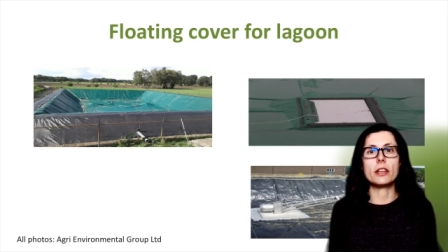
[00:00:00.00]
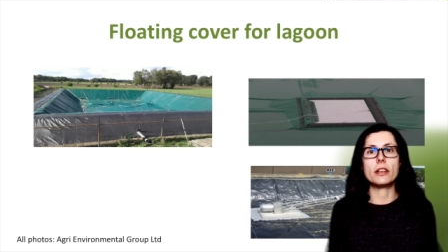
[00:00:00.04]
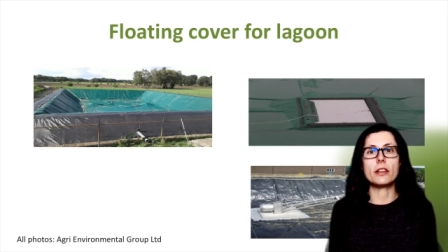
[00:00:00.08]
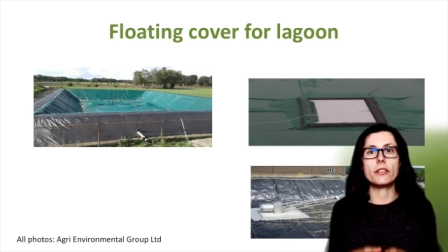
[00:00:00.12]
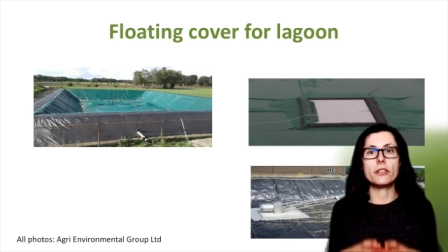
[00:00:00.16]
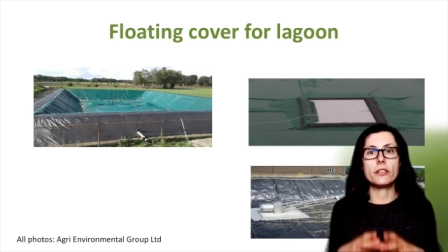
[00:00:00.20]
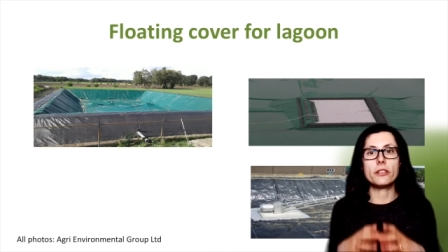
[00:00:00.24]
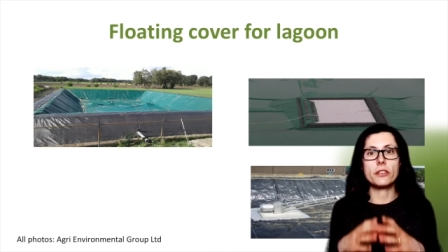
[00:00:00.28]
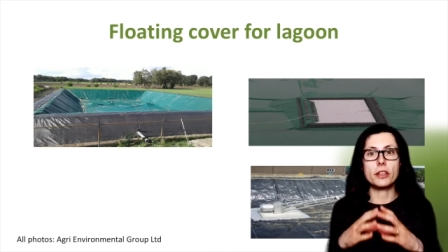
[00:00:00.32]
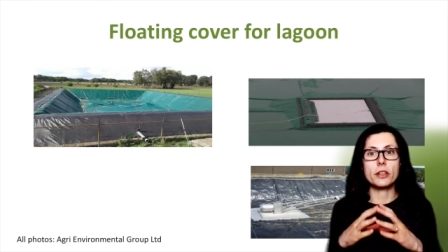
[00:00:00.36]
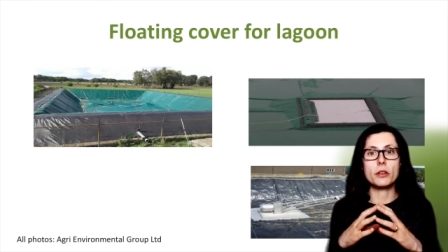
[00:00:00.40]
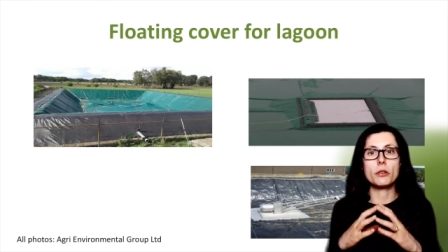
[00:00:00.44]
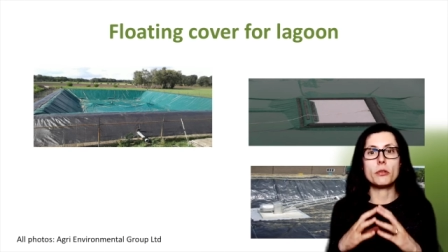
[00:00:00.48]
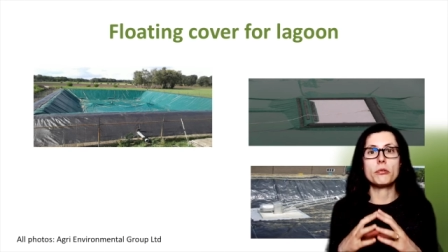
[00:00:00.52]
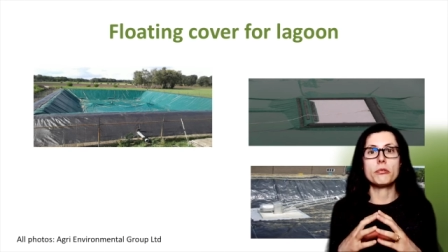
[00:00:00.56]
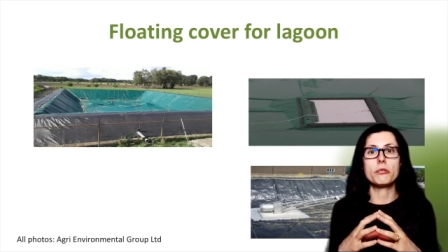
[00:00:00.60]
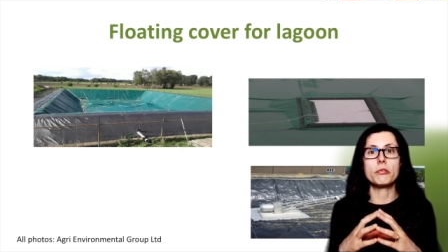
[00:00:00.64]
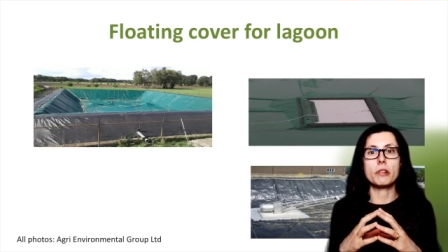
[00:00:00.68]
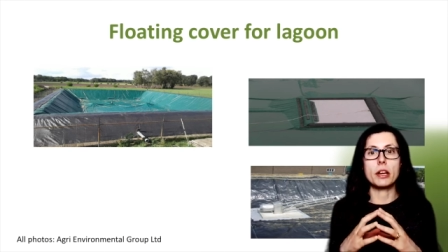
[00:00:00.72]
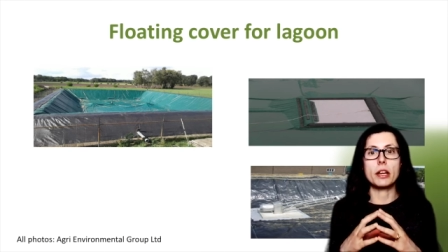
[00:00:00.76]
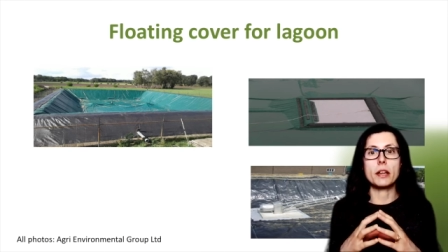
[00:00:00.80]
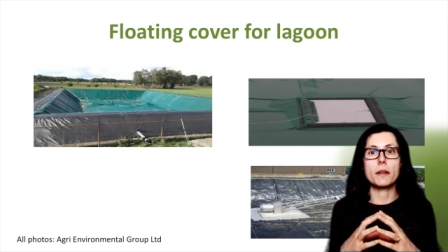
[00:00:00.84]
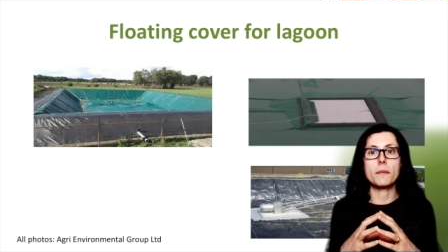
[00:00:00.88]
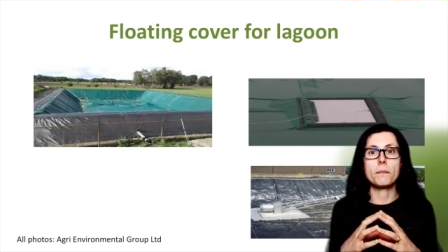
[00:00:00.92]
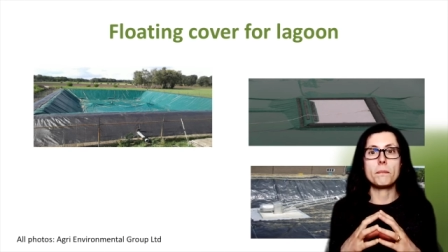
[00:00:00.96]
a steel
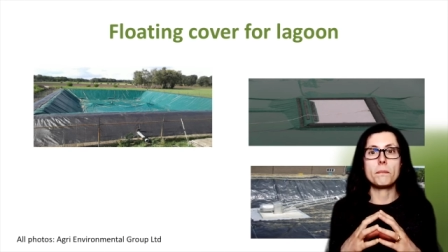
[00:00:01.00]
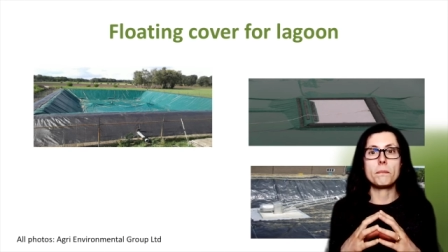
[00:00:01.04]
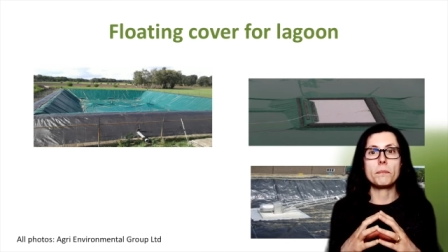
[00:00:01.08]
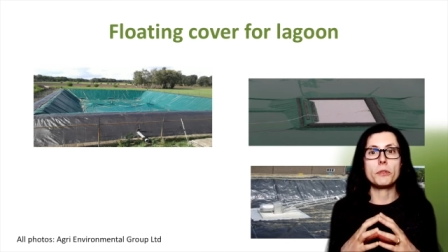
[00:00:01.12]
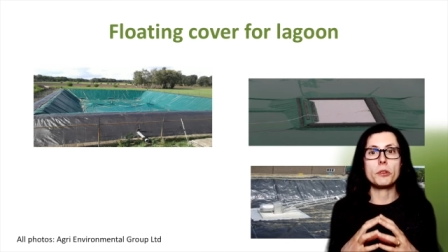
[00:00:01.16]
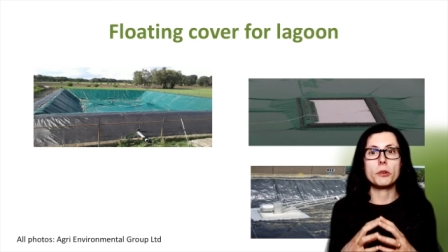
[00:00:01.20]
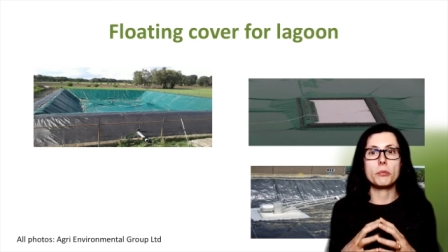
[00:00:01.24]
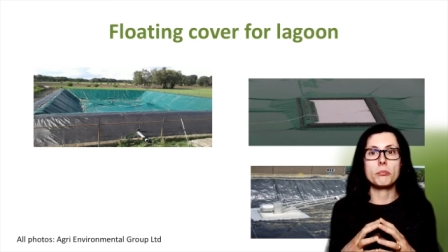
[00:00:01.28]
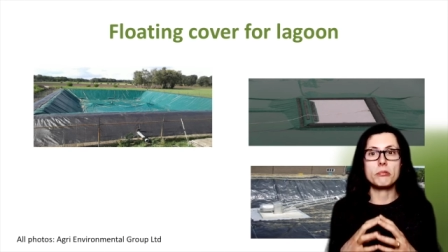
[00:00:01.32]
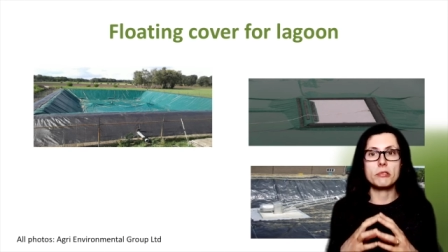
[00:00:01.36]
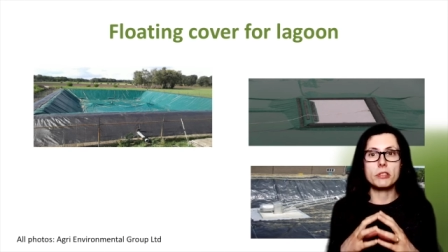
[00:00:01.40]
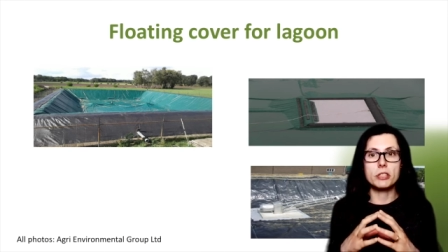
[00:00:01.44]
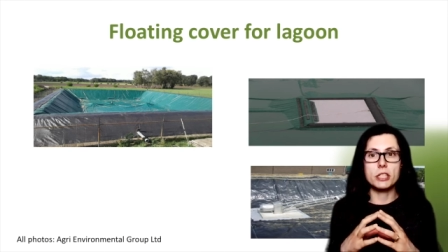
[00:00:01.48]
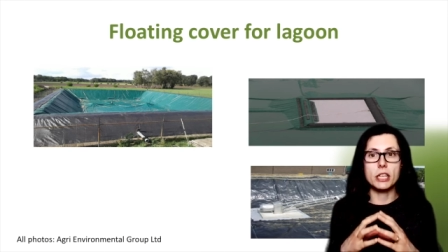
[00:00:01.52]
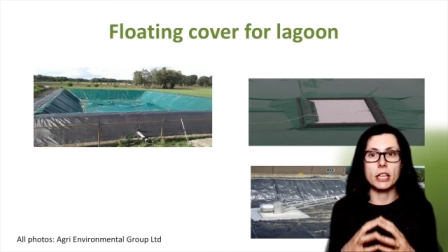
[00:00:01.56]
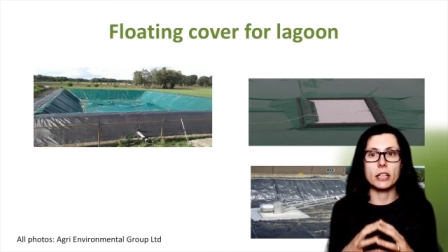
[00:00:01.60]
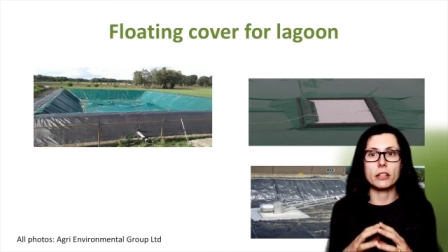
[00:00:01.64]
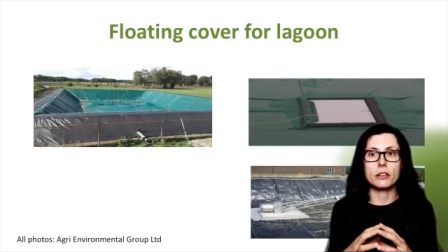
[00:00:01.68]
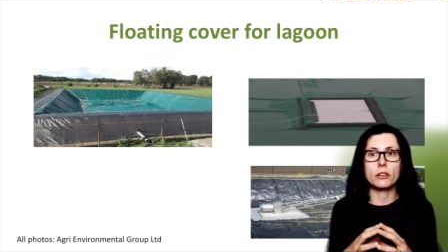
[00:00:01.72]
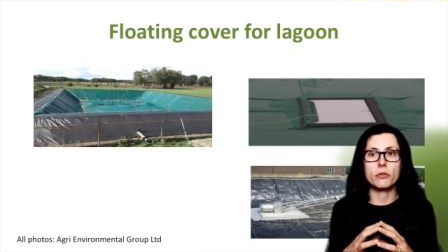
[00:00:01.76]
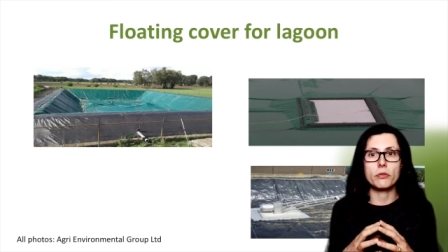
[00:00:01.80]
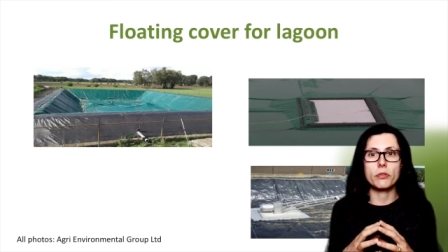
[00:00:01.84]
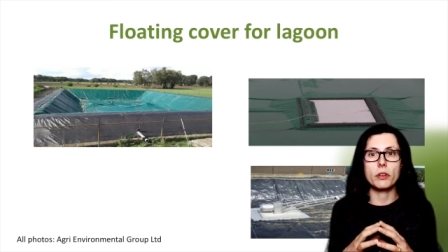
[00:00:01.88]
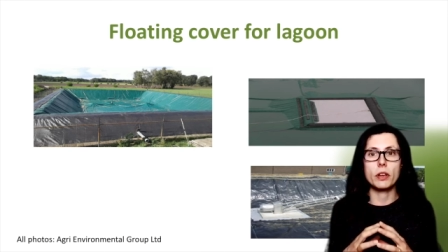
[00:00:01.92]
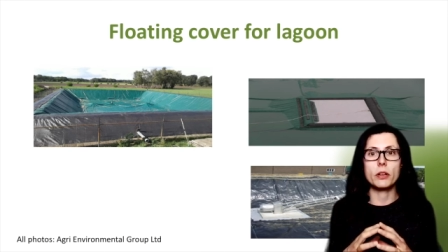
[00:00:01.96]
frame to protect
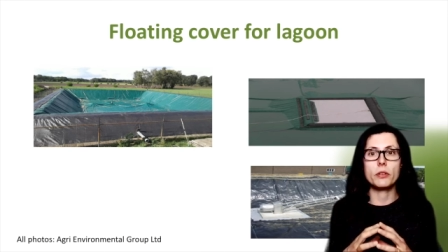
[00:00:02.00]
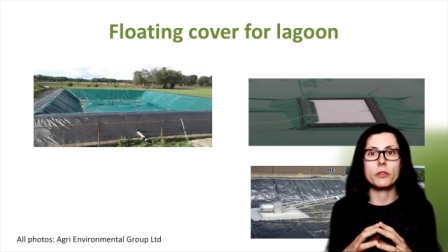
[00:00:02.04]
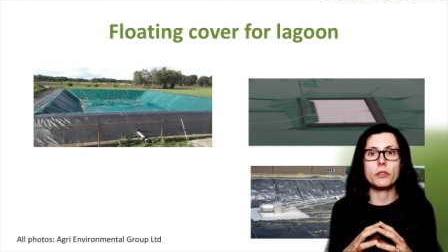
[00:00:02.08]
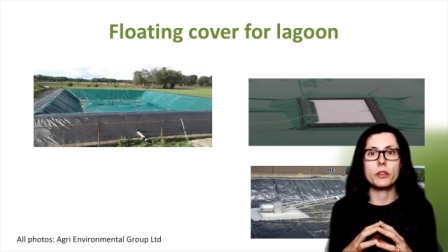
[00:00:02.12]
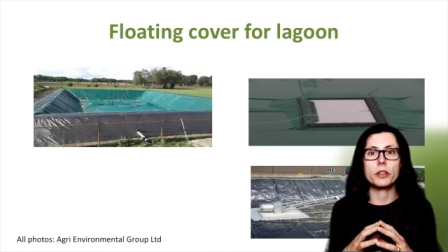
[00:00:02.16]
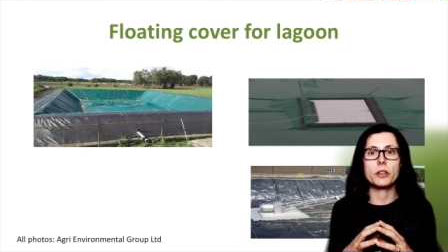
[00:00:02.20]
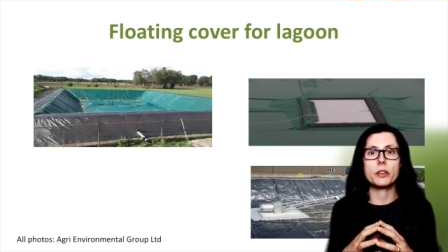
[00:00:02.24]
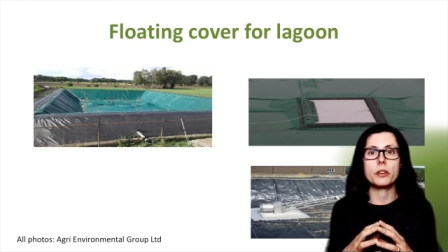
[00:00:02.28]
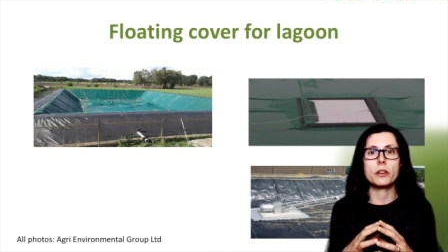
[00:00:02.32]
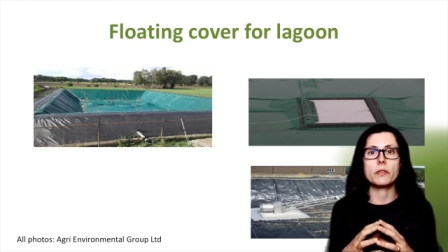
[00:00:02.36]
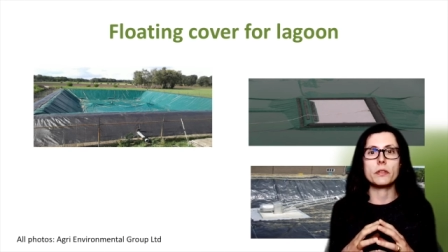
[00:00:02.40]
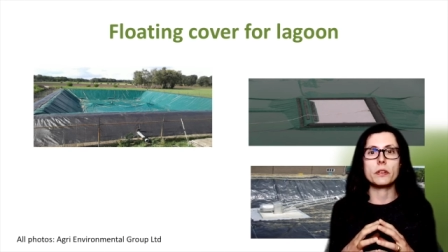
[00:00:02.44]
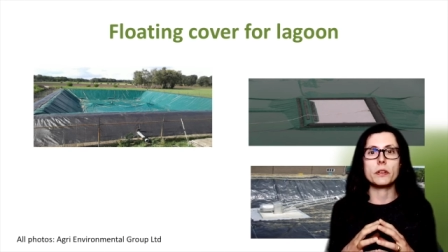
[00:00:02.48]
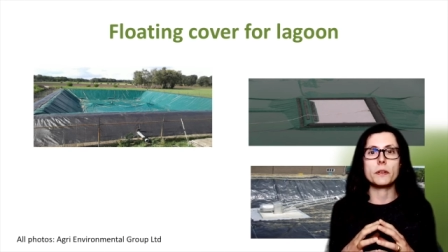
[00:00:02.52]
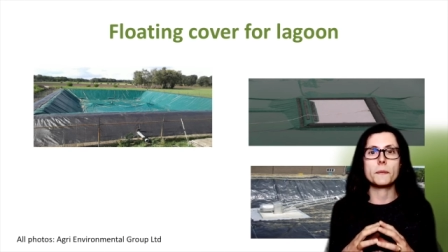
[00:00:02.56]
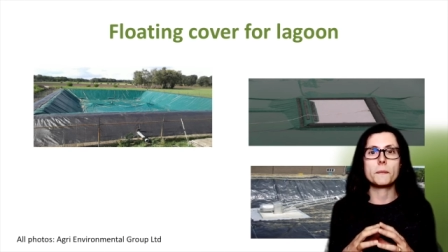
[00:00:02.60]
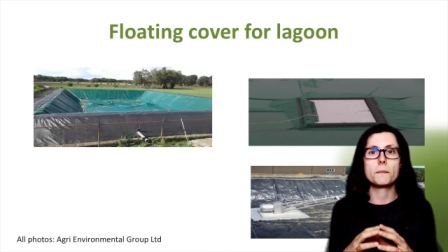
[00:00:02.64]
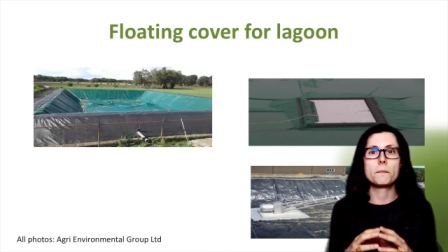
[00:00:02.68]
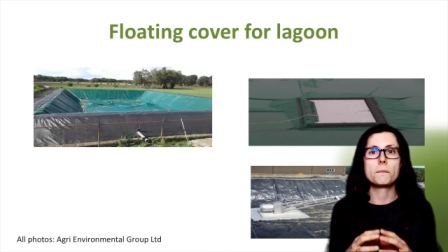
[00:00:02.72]
the floating cover,